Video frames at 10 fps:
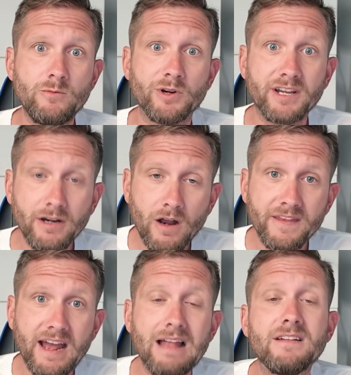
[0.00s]
We're here on
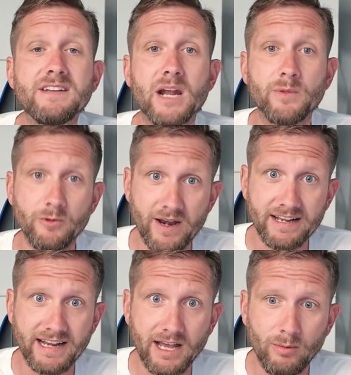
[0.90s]
the island and we're ready
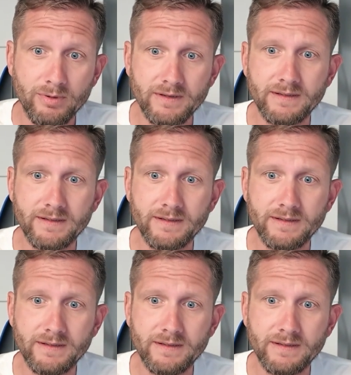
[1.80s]
to help.